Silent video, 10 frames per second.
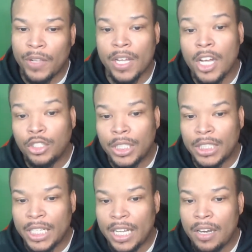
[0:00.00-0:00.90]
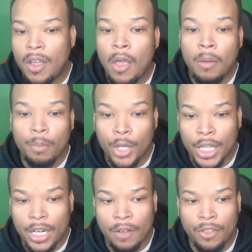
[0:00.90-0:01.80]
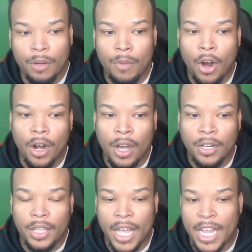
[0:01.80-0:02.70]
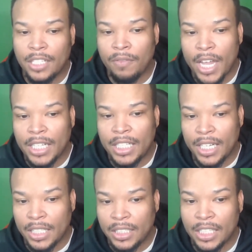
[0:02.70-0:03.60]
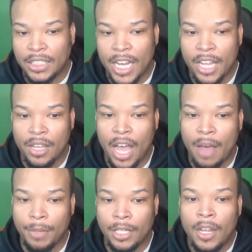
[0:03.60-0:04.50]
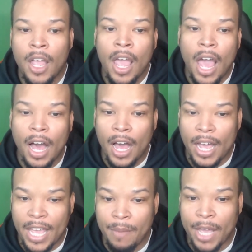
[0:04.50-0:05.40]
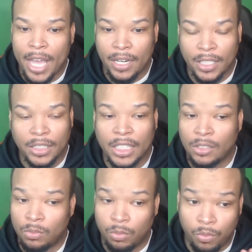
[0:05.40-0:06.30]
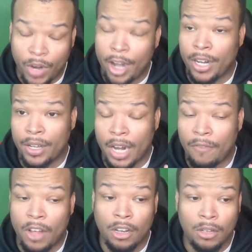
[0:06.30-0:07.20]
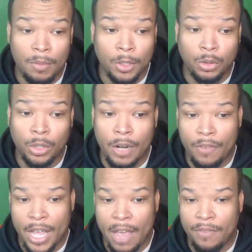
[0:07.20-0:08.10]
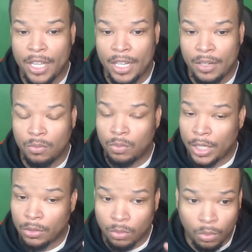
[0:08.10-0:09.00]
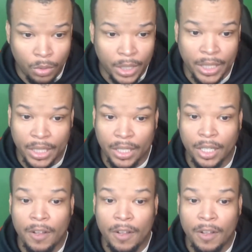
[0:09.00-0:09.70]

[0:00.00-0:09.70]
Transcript: 110 million of them are under the age of 18, says Daniel Amit, a gaming analyst. He's very good. I follow him on Twitter if you haven't. He's really good.